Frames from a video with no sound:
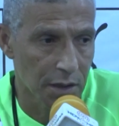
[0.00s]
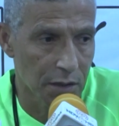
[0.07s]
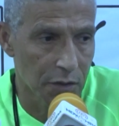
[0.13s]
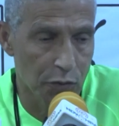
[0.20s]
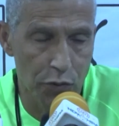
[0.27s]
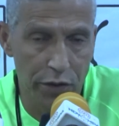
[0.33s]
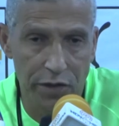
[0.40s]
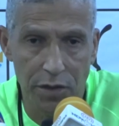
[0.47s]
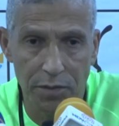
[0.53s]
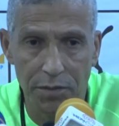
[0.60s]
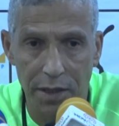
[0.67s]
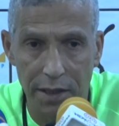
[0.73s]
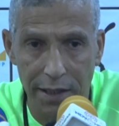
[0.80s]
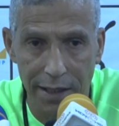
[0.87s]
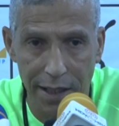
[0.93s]
a rhythm
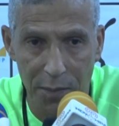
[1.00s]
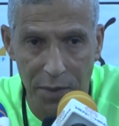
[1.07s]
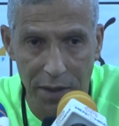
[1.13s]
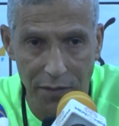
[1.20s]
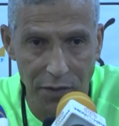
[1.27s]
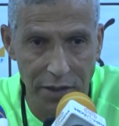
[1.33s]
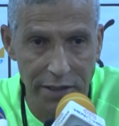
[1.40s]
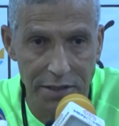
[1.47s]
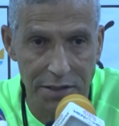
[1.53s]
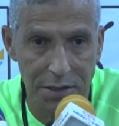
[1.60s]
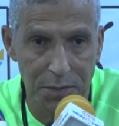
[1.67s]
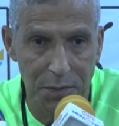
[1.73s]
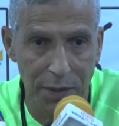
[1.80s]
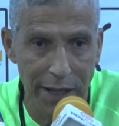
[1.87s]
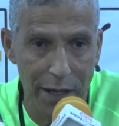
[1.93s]
at club level. He's a
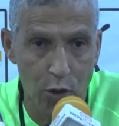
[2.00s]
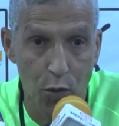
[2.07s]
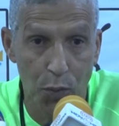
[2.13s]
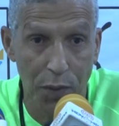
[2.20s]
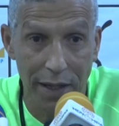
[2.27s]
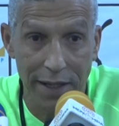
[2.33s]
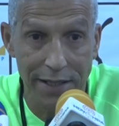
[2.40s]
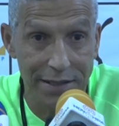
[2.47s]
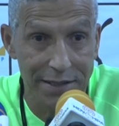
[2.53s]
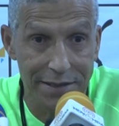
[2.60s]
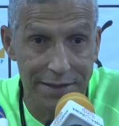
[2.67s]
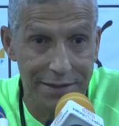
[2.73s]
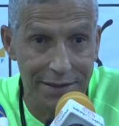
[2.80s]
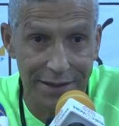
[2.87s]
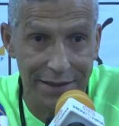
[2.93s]
player who
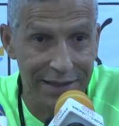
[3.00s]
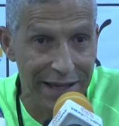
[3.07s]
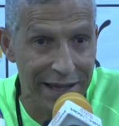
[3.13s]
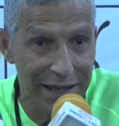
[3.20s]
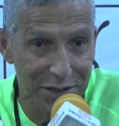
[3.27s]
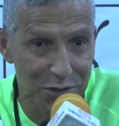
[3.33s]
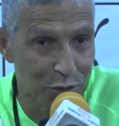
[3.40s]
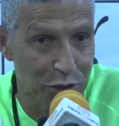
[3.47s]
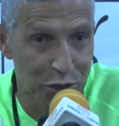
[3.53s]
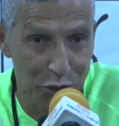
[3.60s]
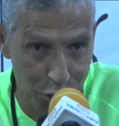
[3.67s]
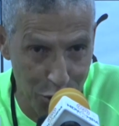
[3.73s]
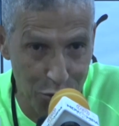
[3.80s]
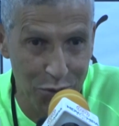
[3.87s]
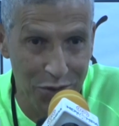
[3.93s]
plays, as you
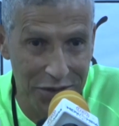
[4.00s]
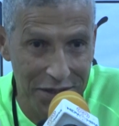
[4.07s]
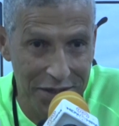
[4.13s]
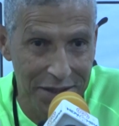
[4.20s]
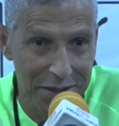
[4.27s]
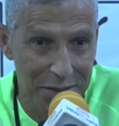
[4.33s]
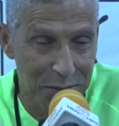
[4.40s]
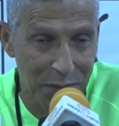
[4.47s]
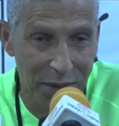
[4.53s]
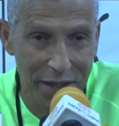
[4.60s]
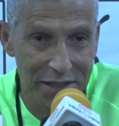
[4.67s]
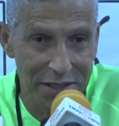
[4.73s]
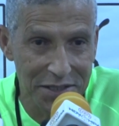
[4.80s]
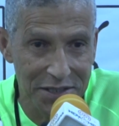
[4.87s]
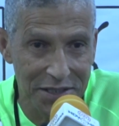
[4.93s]
know,
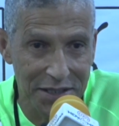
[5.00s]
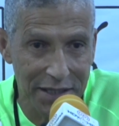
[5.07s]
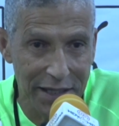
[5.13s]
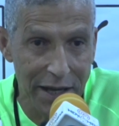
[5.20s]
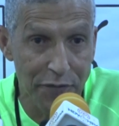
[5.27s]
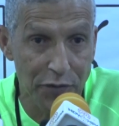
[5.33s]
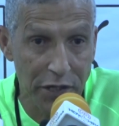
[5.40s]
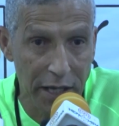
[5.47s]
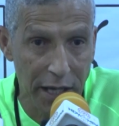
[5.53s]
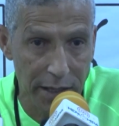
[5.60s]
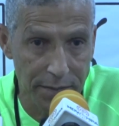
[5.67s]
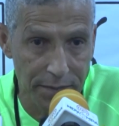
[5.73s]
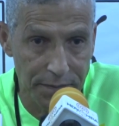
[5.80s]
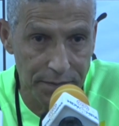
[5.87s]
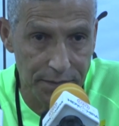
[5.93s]
plays every
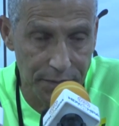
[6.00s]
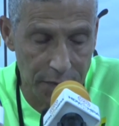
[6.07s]
game.